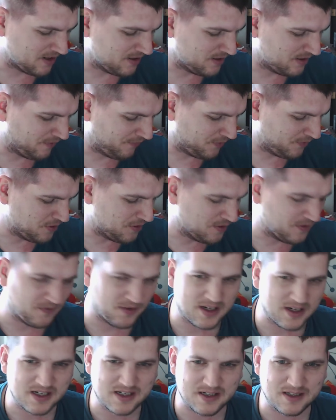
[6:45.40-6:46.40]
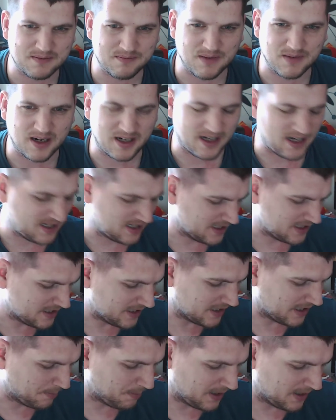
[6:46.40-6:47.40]
all the food for this. I guess it's
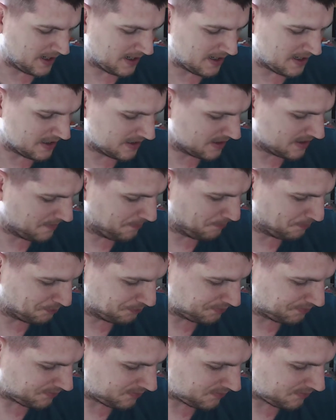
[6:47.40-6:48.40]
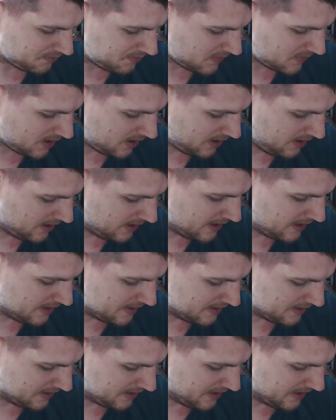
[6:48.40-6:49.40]
like a planet,
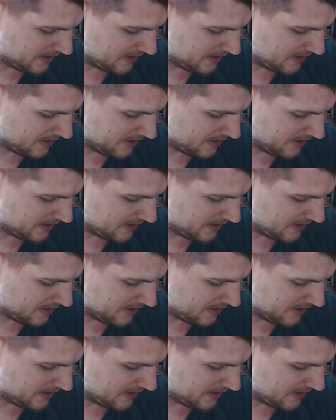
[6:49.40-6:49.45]
and